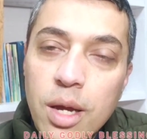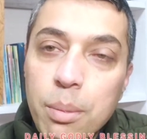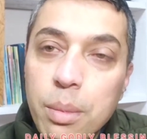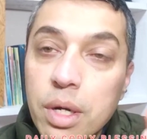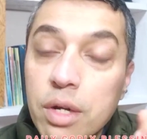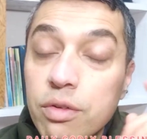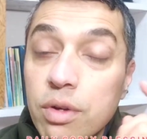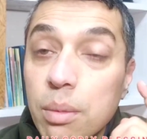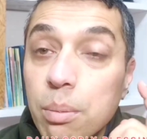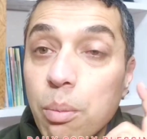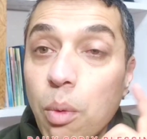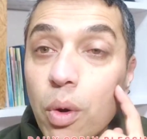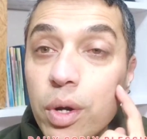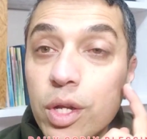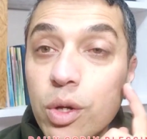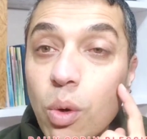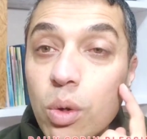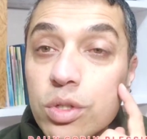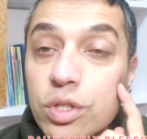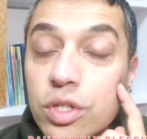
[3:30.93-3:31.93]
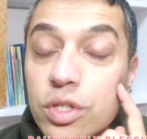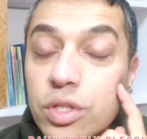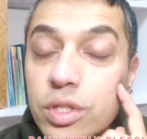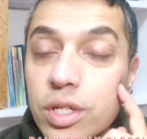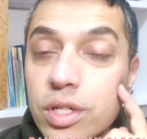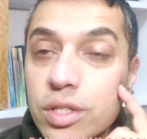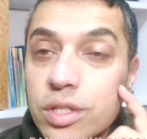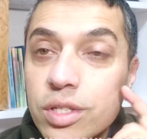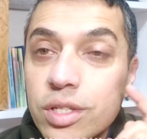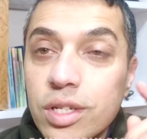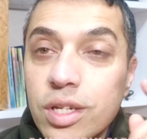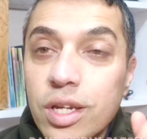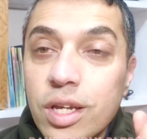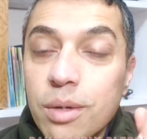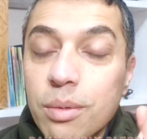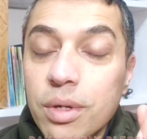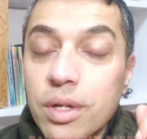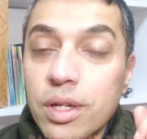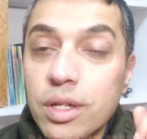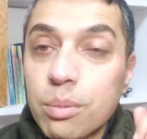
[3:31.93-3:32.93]
But if I'm body consciousness,
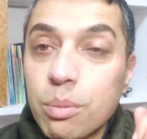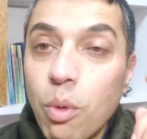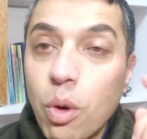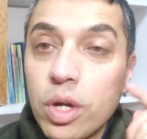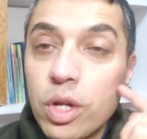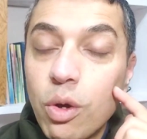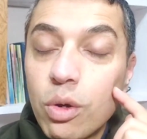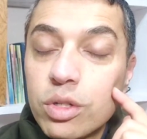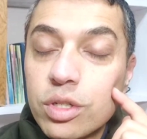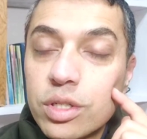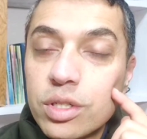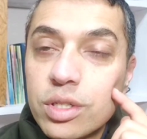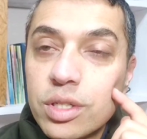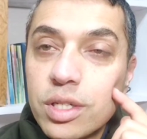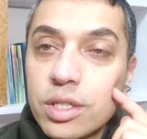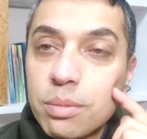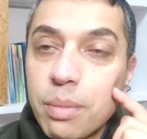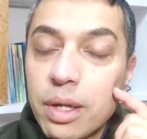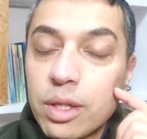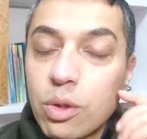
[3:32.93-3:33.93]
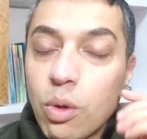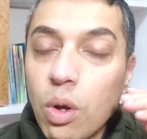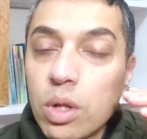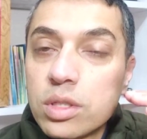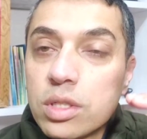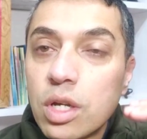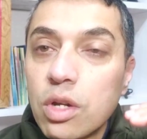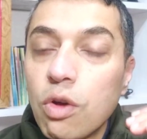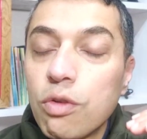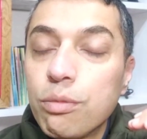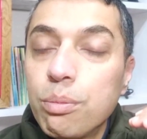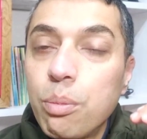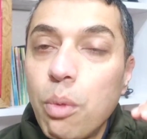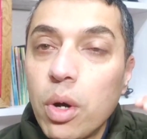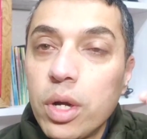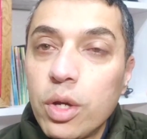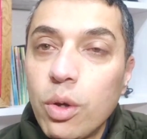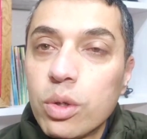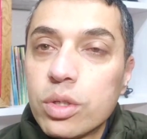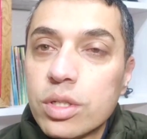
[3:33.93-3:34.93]
in body consciousness, my thoughts are of
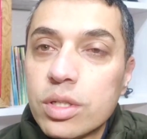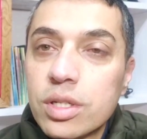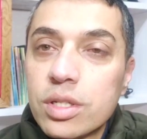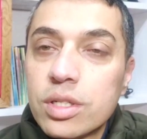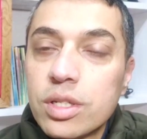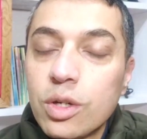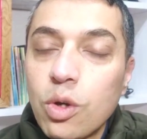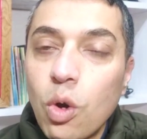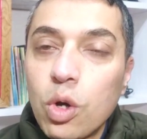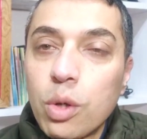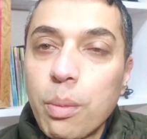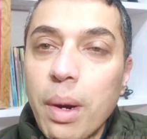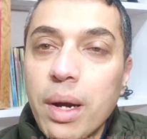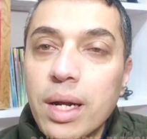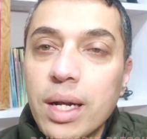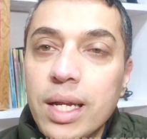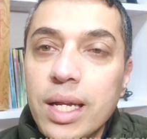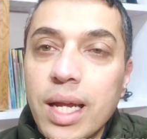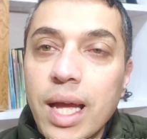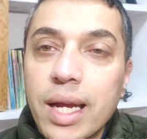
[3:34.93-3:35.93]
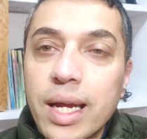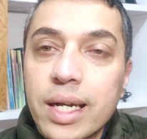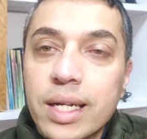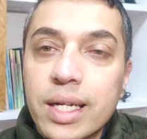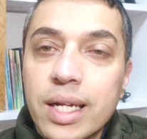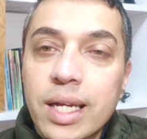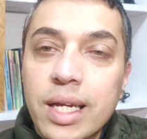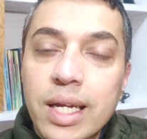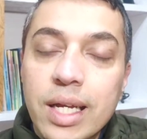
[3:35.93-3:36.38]
body consciousness, then automatically I get